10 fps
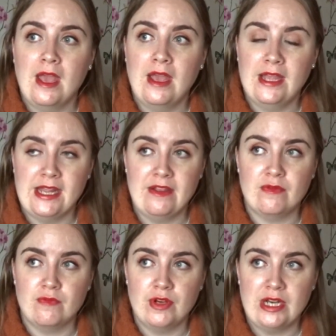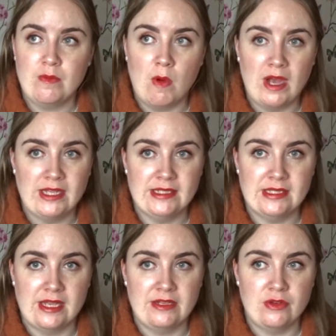He's really wise
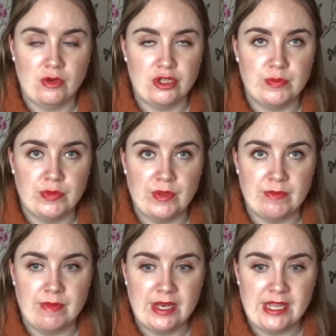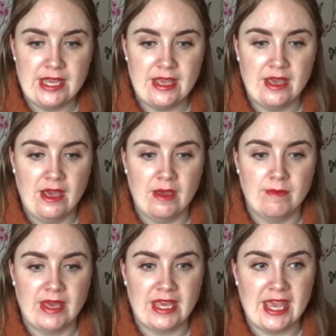and knowledgeable with money.
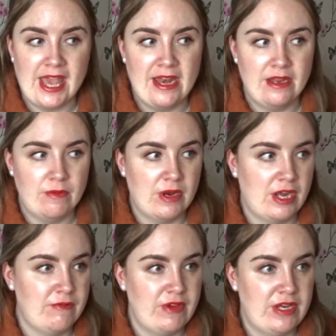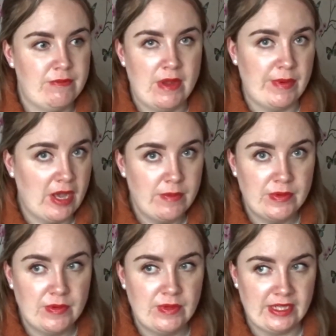Again, when I read my
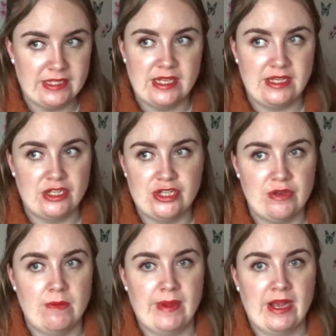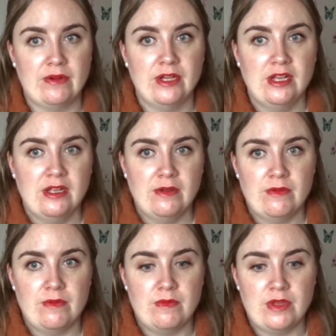Bible, it teaches you about,
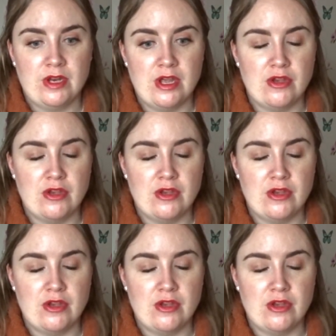you know,